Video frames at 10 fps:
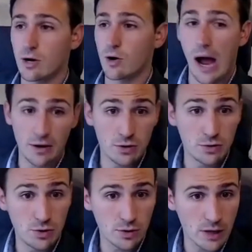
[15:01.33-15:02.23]
how you
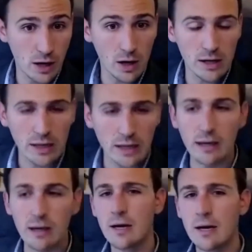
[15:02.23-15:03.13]
do your
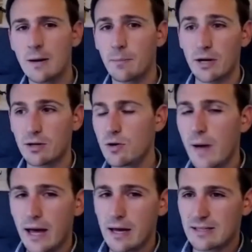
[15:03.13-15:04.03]
targeting. But you
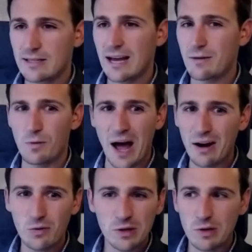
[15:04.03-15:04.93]
may say, I
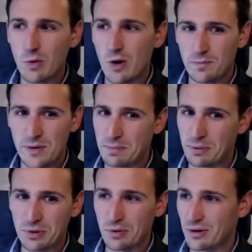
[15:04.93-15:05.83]
don't really want
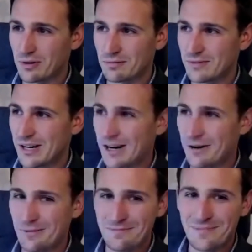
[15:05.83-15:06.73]
people who are,
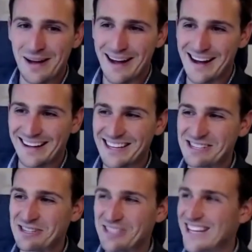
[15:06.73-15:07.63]

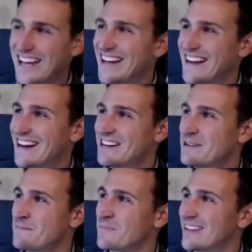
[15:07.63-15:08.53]
let's just say,
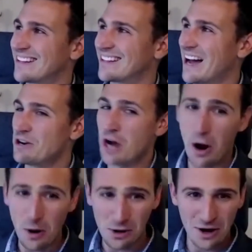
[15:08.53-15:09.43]

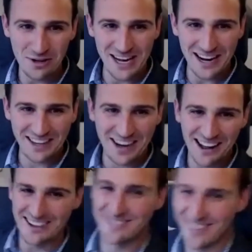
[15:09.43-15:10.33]
know-it-alls out of
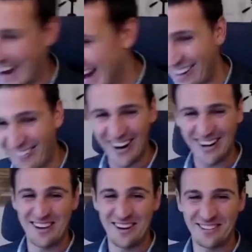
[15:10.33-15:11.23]
college, right? I don't
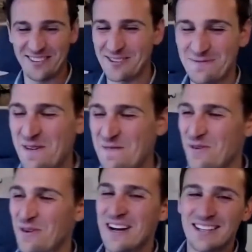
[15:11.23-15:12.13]
want to deal with those
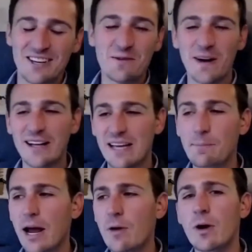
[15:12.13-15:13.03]
people. So you might say,
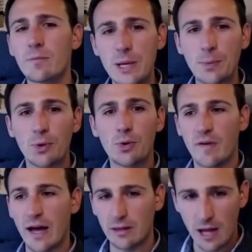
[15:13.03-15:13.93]
but I want people who
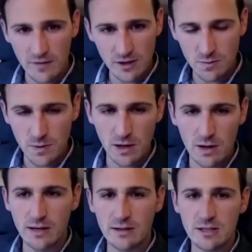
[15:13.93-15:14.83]
have had life
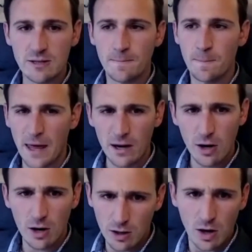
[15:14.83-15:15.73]
experience and
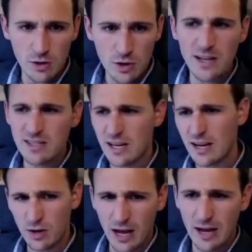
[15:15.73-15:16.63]
you might
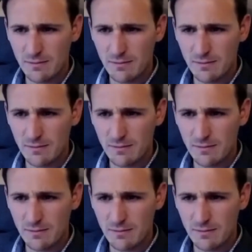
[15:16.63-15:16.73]
say, okay,